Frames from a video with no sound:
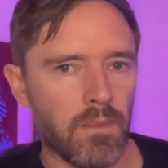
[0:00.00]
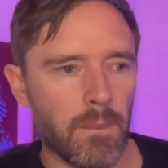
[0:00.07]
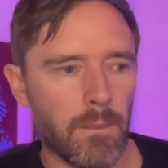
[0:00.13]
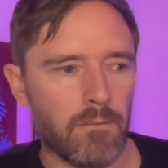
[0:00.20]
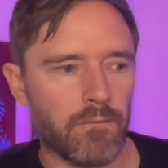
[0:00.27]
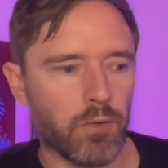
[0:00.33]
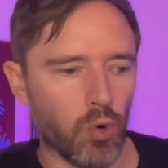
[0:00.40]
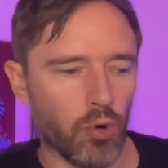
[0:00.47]

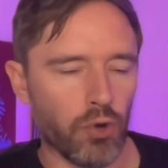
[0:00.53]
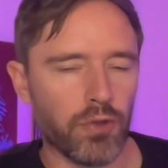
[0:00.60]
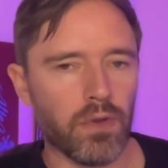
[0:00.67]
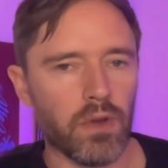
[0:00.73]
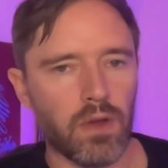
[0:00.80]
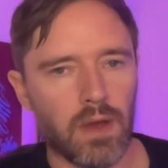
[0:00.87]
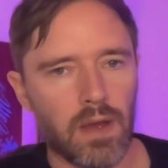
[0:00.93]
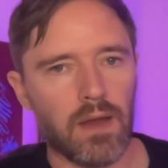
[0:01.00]
forward
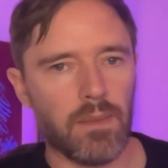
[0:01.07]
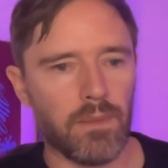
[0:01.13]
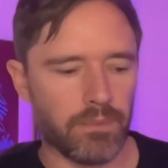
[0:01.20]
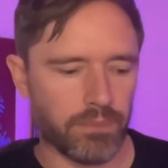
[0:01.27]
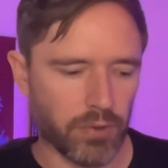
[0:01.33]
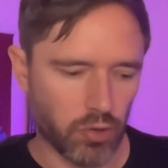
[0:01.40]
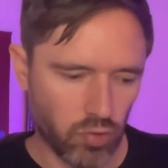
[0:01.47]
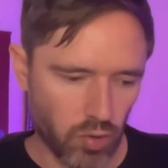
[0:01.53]

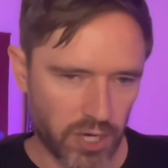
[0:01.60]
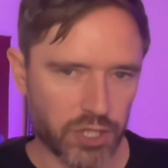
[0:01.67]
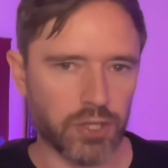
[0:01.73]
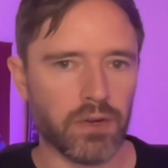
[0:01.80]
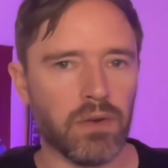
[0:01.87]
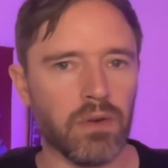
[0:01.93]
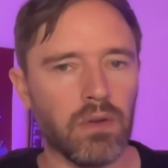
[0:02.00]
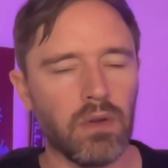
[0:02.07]

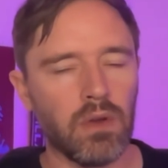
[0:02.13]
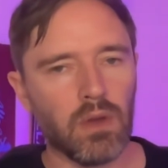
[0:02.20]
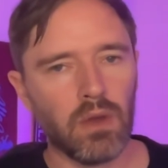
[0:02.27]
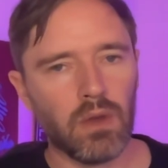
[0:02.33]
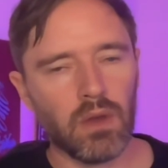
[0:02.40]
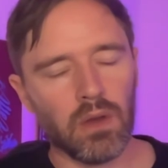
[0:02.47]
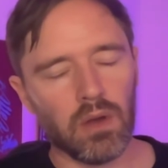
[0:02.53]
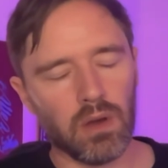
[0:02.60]
progression
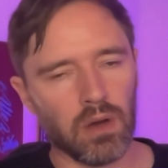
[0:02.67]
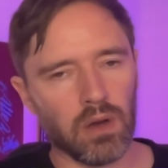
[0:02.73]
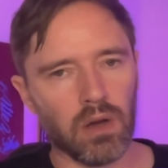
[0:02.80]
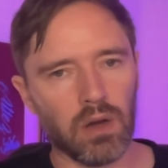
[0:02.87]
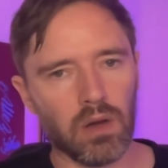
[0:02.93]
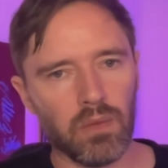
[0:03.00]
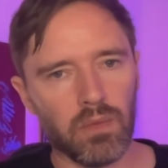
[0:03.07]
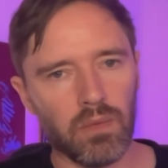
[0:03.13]

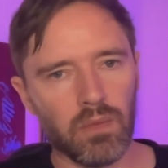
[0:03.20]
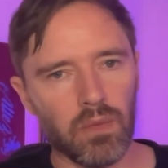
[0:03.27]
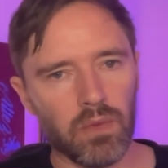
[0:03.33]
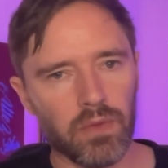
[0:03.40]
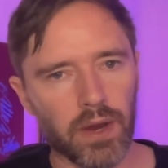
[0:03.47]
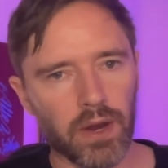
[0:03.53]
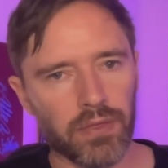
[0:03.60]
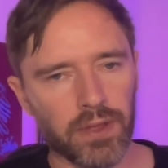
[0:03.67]

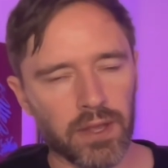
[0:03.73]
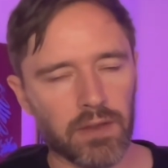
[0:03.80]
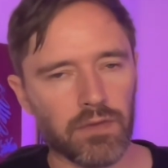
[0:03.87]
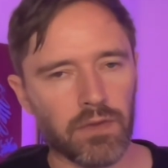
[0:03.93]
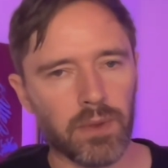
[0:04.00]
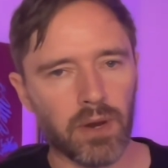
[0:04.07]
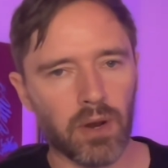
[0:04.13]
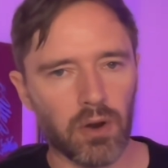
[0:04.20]
that I think if he'd
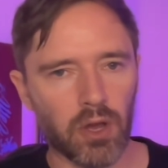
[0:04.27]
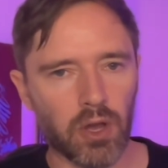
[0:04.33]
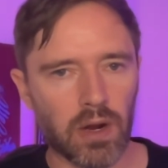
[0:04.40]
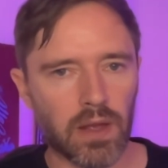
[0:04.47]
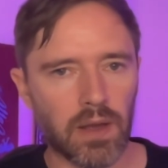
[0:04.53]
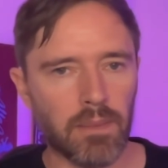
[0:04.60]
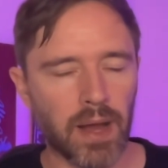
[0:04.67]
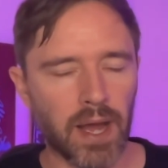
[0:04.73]
been on earlier,
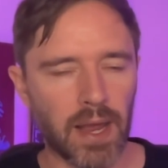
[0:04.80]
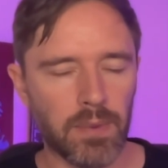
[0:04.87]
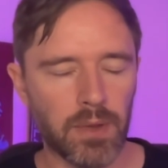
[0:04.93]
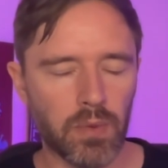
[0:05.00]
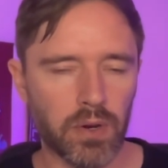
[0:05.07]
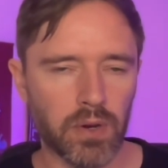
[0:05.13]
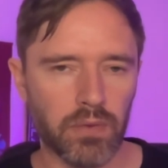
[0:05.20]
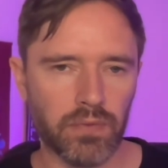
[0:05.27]
maybe
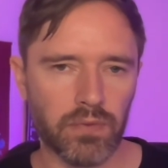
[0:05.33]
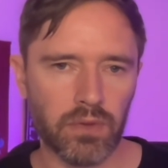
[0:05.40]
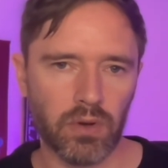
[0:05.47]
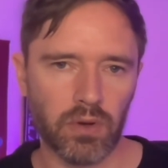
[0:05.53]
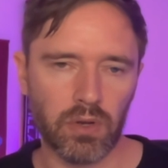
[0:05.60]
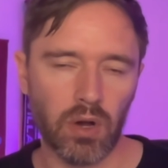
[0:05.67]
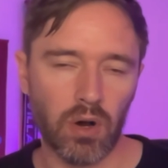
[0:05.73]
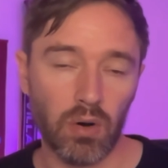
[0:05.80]
we'd have got a
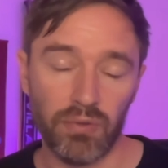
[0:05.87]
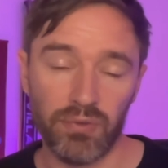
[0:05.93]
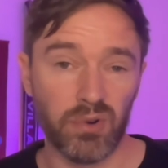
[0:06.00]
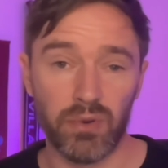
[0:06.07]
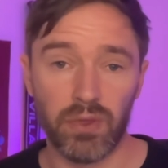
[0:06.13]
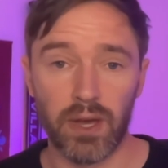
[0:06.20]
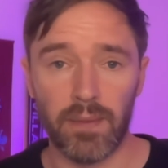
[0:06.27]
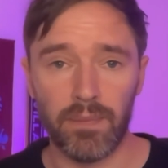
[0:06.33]
goal through
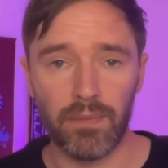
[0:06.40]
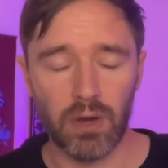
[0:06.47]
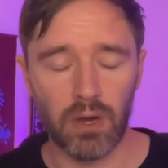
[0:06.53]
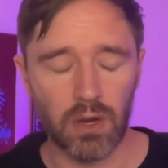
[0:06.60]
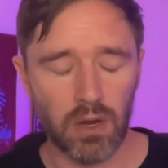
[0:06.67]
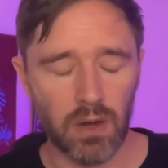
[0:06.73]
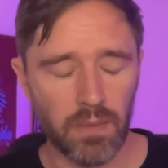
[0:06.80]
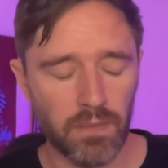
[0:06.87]
that.
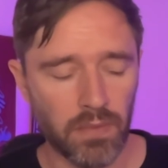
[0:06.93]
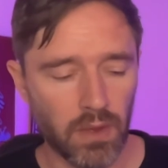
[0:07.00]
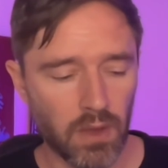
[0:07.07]
I'm